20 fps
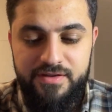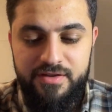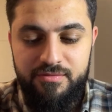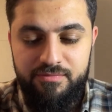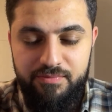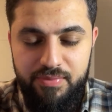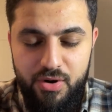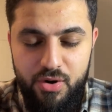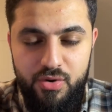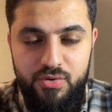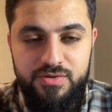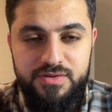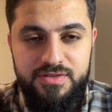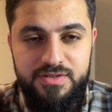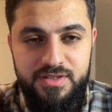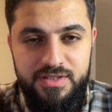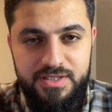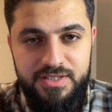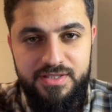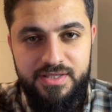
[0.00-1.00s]
impose
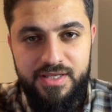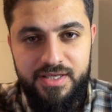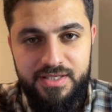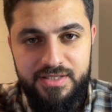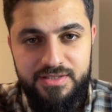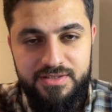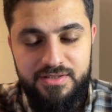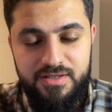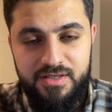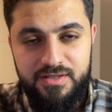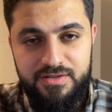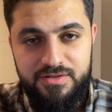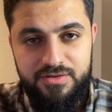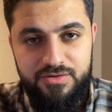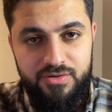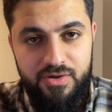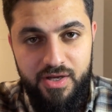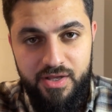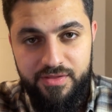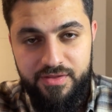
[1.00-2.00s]
these things
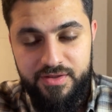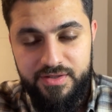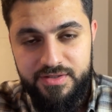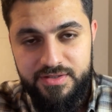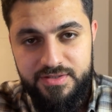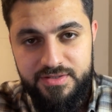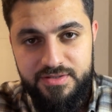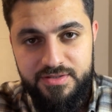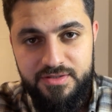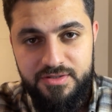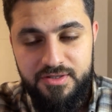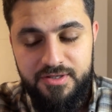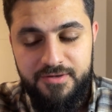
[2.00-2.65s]
onto others,